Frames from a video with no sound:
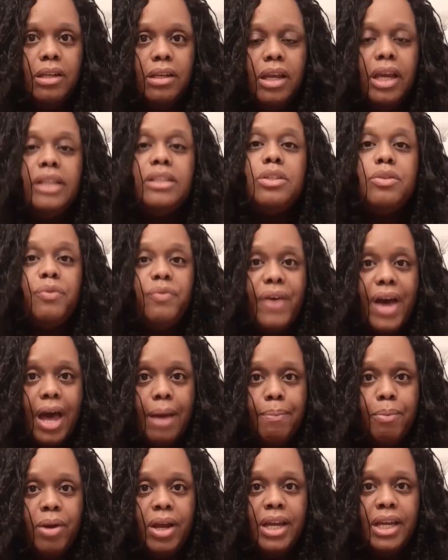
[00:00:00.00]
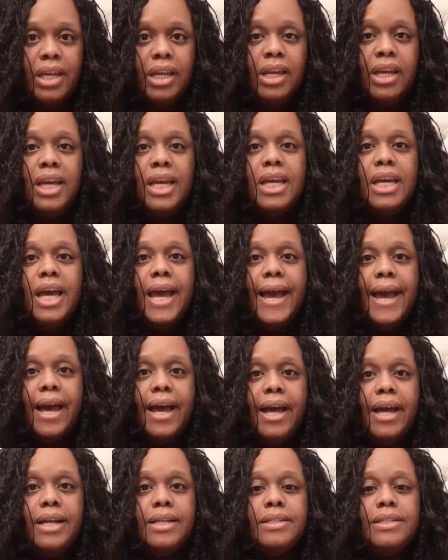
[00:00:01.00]
It's fabric.
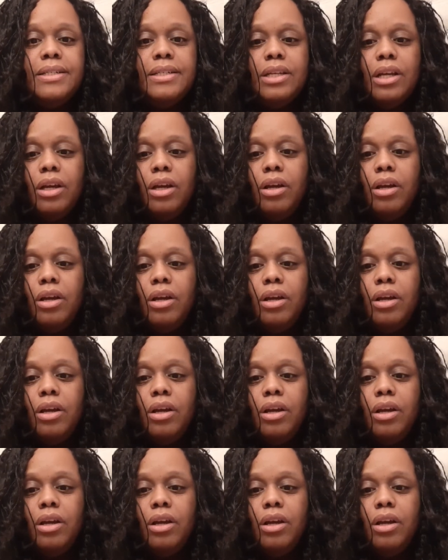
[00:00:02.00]
And